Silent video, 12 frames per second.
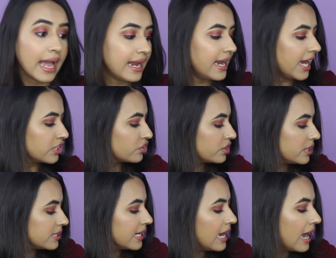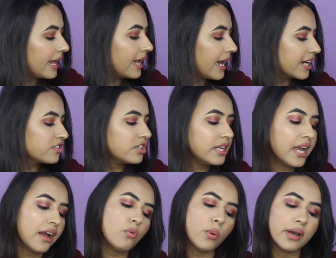eyelashes, and I actually
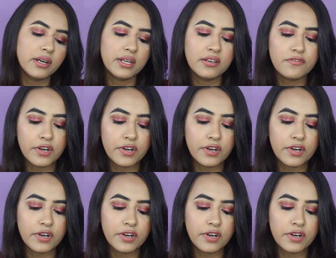have one in